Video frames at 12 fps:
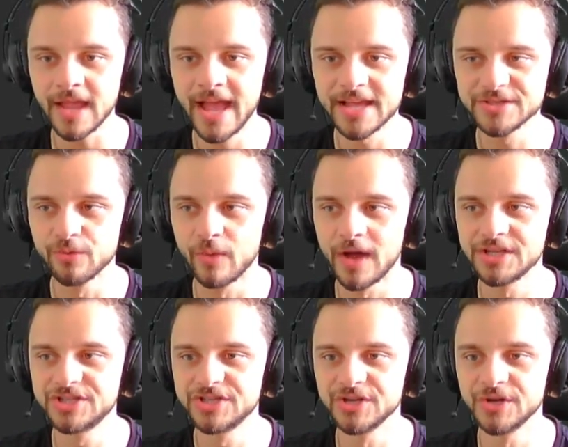as you
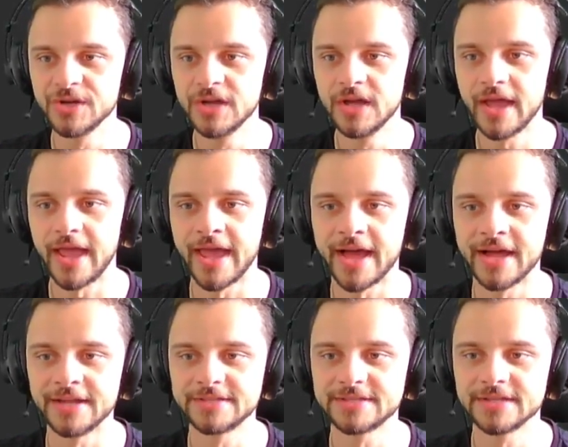want to.
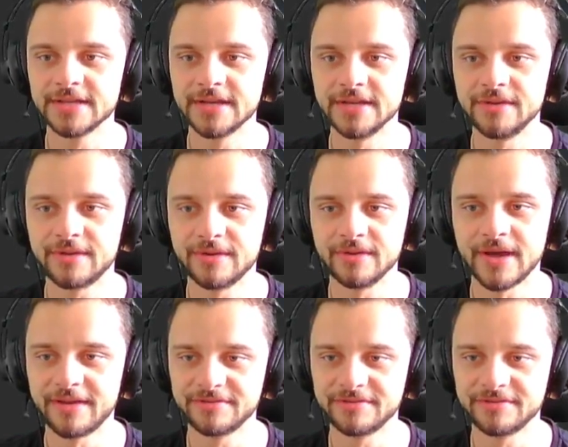And you